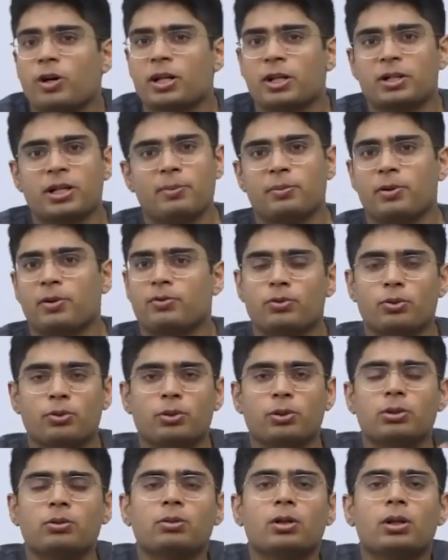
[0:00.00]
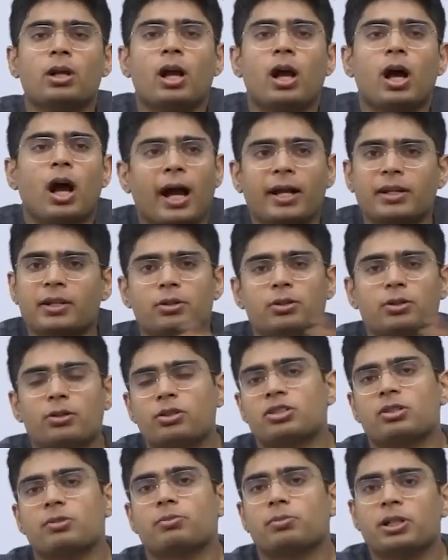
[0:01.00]
type of coal, I did
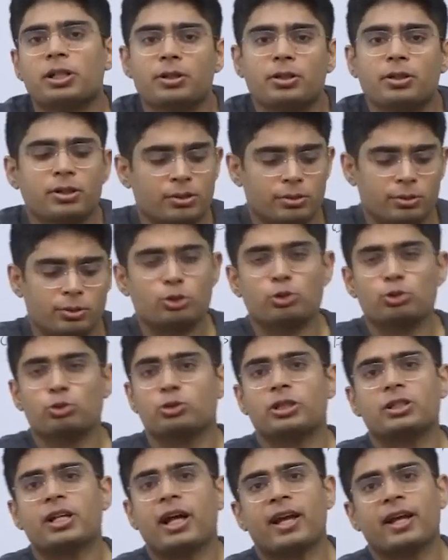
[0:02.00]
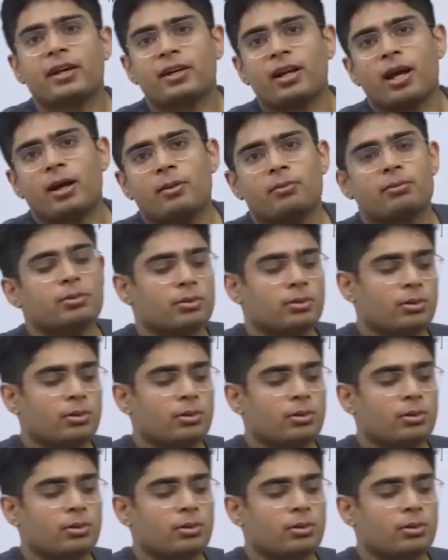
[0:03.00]
not simply drew the diagram